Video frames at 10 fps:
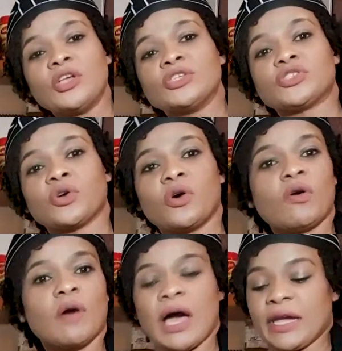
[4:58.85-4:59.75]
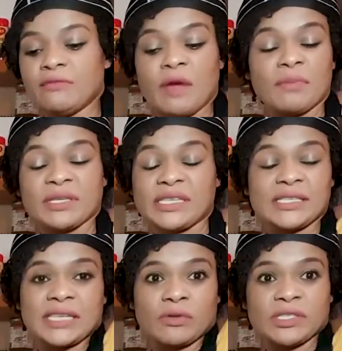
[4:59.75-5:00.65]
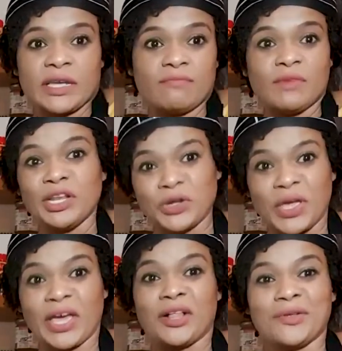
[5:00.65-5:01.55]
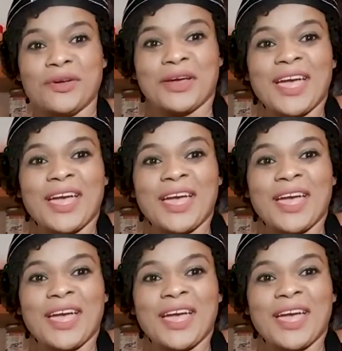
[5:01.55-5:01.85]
So I remember since I was a little girl,